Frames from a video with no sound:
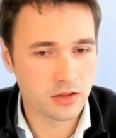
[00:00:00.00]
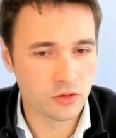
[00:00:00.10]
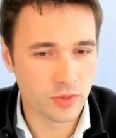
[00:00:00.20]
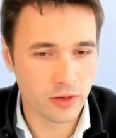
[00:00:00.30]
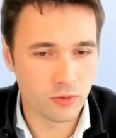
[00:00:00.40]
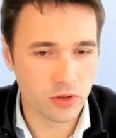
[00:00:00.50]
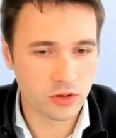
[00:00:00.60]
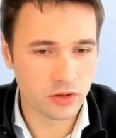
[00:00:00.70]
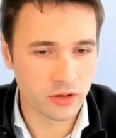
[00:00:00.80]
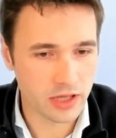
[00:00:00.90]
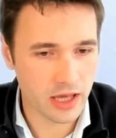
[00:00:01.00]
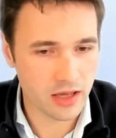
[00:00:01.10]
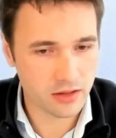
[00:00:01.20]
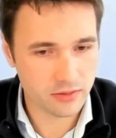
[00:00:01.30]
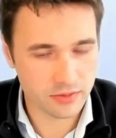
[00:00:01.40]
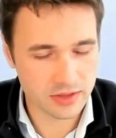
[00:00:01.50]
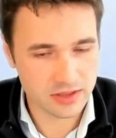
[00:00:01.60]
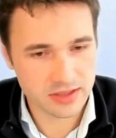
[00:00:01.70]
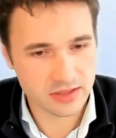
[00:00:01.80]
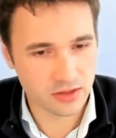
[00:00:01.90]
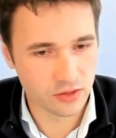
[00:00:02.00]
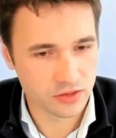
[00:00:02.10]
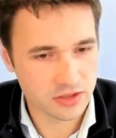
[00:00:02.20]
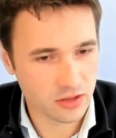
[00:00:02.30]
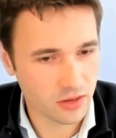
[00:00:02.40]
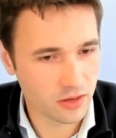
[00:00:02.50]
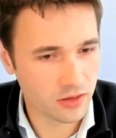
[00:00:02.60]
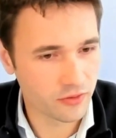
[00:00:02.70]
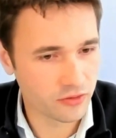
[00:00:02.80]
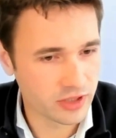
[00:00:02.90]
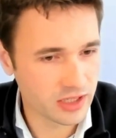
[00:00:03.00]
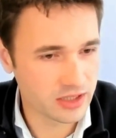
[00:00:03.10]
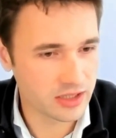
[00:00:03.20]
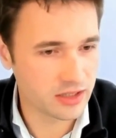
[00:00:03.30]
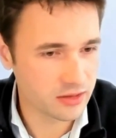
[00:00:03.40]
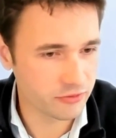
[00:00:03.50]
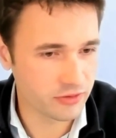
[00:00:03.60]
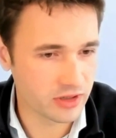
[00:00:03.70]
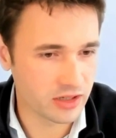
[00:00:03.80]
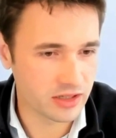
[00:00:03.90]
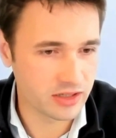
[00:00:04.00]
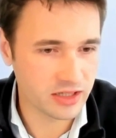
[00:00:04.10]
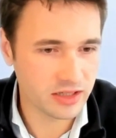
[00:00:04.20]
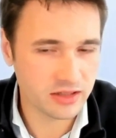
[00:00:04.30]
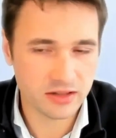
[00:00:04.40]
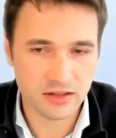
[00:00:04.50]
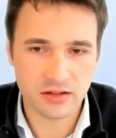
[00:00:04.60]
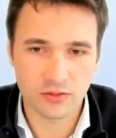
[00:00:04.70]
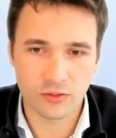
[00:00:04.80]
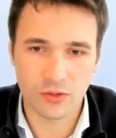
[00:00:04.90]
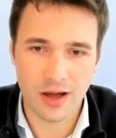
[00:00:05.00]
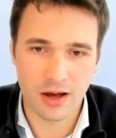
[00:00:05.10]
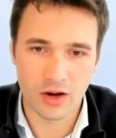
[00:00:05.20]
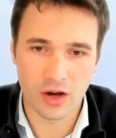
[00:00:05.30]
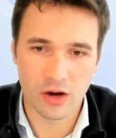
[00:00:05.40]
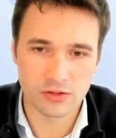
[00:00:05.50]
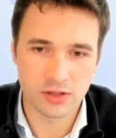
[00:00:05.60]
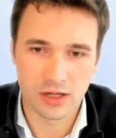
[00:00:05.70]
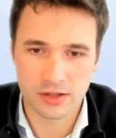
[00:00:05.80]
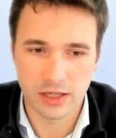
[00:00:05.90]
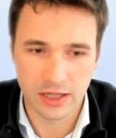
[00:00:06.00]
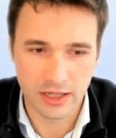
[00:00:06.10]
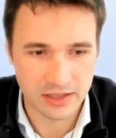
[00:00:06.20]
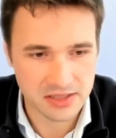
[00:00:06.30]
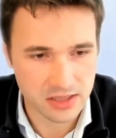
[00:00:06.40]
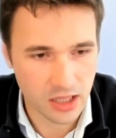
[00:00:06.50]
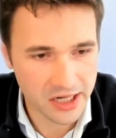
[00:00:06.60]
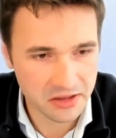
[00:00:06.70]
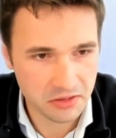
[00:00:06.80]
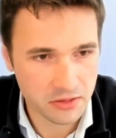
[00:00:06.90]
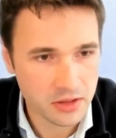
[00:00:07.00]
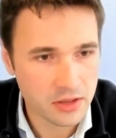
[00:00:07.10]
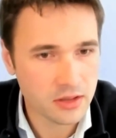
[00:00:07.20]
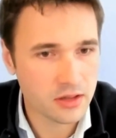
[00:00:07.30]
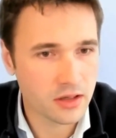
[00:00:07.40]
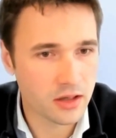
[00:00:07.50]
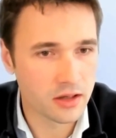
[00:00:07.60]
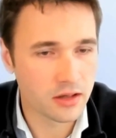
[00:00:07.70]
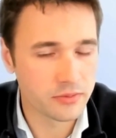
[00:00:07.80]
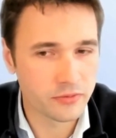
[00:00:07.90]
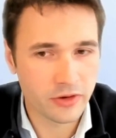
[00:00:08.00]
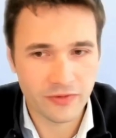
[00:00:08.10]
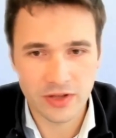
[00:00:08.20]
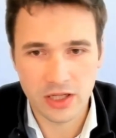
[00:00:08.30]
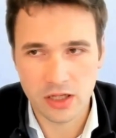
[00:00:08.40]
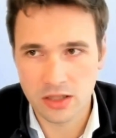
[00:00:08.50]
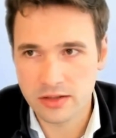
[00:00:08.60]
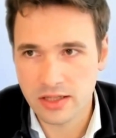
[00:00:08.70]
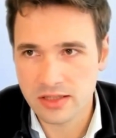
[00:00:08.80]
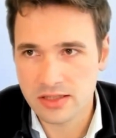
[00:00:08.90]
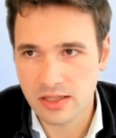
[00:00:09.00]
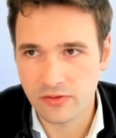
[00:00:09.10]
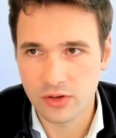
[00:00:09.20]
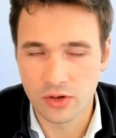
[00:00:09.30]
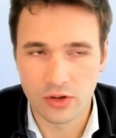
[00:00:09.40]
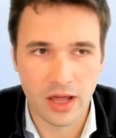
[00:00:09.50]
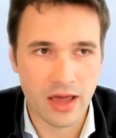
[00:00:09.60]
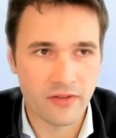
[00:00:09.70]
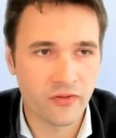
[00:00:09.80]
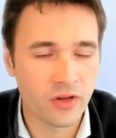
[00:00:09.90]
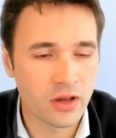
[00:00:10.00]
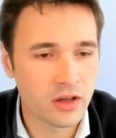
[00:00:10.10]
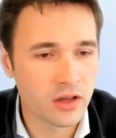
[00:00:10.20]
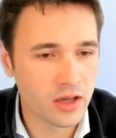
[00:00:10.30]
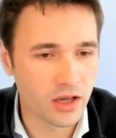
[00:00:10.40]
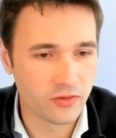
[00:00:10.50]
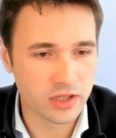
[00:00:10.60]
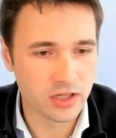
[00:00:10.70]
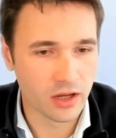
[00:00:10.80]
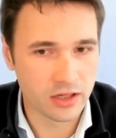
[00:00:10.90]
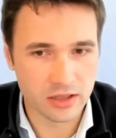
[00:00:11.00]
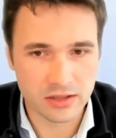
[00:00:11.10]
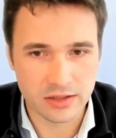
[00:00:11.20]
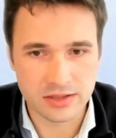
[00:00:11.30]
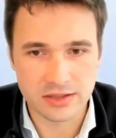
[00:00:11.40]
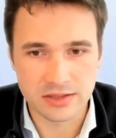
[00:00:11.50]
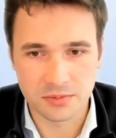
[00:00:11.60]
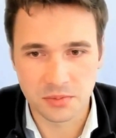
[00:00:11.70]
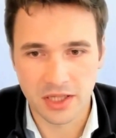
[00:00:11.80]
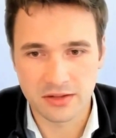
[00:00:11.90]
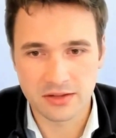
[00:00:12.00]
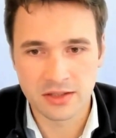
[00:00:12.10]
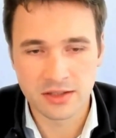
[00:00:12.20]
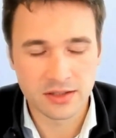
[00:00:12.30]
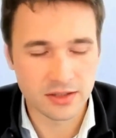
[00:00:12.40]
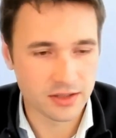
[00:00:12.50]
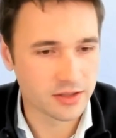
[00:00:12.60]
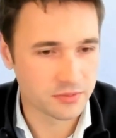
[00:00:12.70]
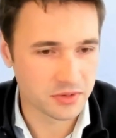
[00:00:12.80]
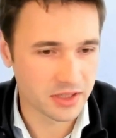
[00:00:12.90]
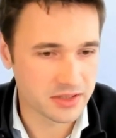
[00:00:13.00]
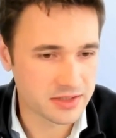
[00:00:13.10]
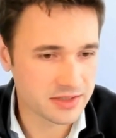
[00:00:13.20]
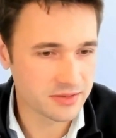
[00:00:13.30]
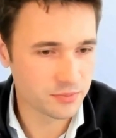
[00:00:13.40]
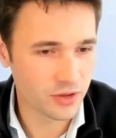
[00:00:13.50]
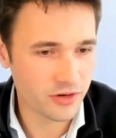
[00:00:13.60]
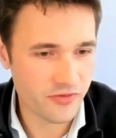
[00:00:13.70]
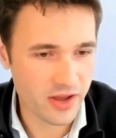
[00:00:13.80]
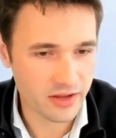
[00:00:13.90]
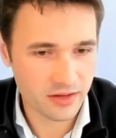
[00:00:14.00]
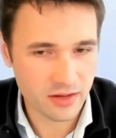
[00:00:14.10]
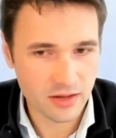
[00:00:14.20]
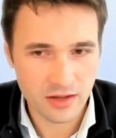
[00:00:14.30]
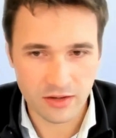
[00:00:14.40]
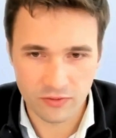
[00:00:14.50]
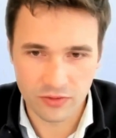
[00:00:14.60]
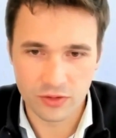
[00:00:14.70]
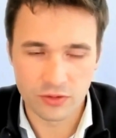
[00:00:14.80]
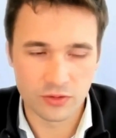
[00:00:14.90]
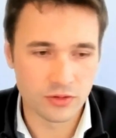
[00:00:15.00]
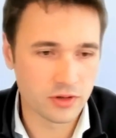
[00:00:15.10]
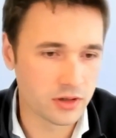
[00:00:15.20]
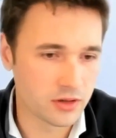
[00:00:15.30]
You may wonder, okay, this looks really, really neat. How can I get started with video analytics? If you don't have a video analytics system yet, that's perfect. If you